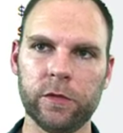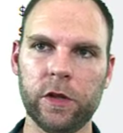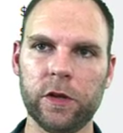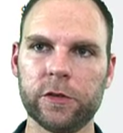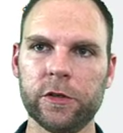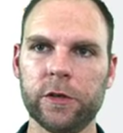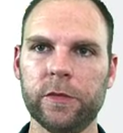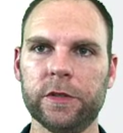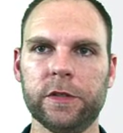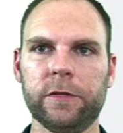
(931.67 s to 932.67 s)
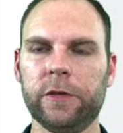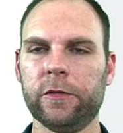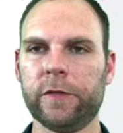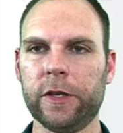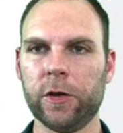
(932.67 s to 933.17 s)
Long term is
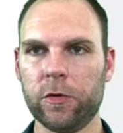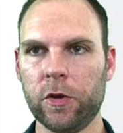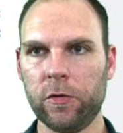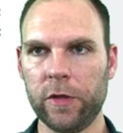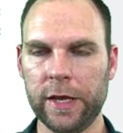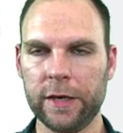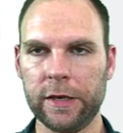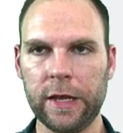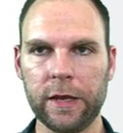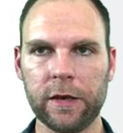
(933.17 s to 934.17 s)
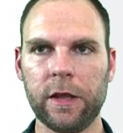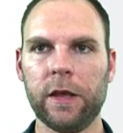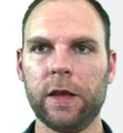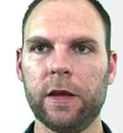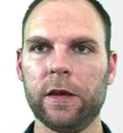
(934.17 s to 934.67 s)
if they don't know the end date,
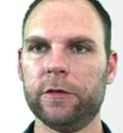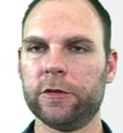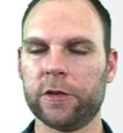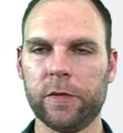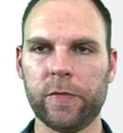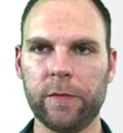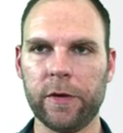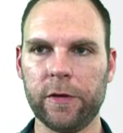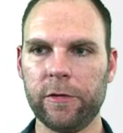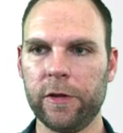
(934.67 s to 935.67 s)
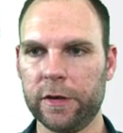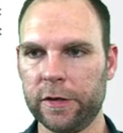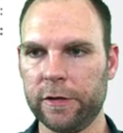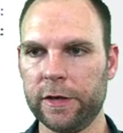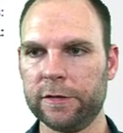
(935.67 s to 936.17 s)
they're just going to pay monthly
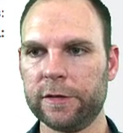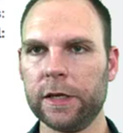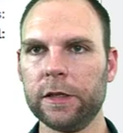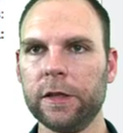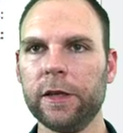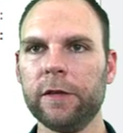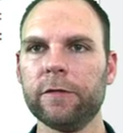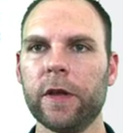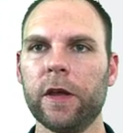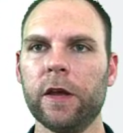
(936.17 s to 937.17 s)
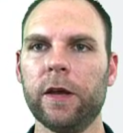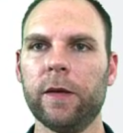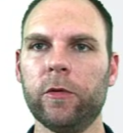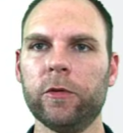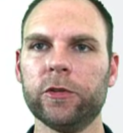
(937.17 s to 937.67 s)
until they decide to leave.
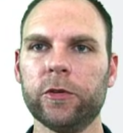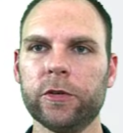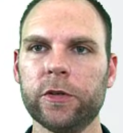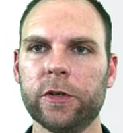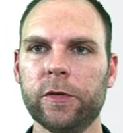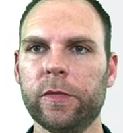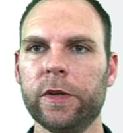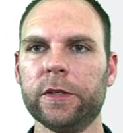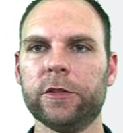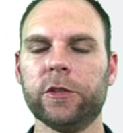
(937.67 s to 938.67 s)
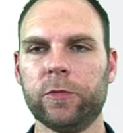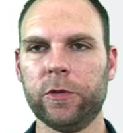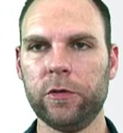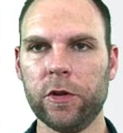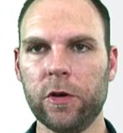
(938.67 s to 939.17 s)
Or short term is just
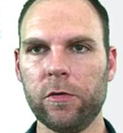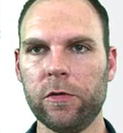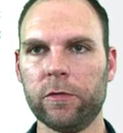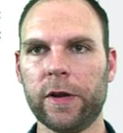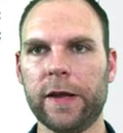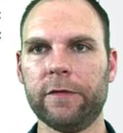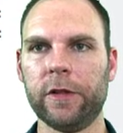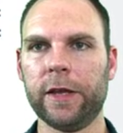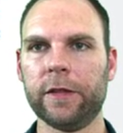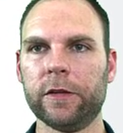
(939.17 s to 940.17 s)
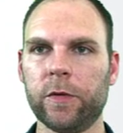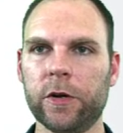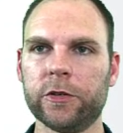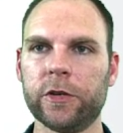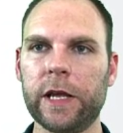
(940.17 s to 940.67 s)
when you know the arrival and the
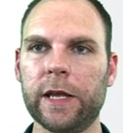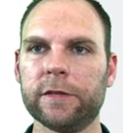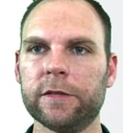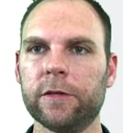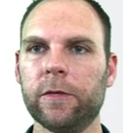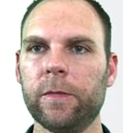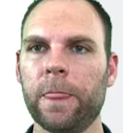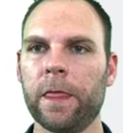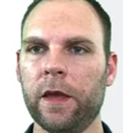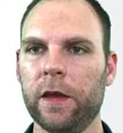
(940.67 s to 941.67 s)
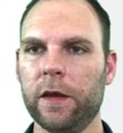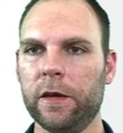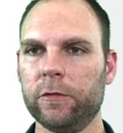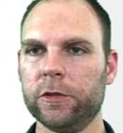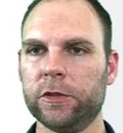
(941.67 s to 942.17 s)
departure date. So
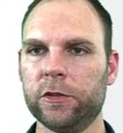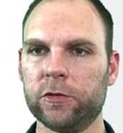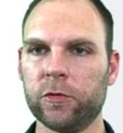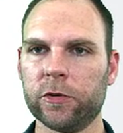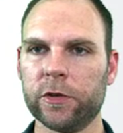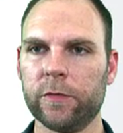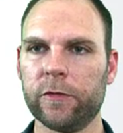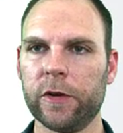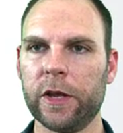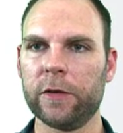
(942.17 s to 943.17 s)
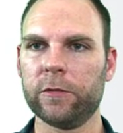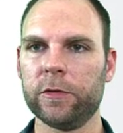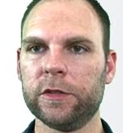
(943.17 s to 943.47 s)
we'll just do short term for now.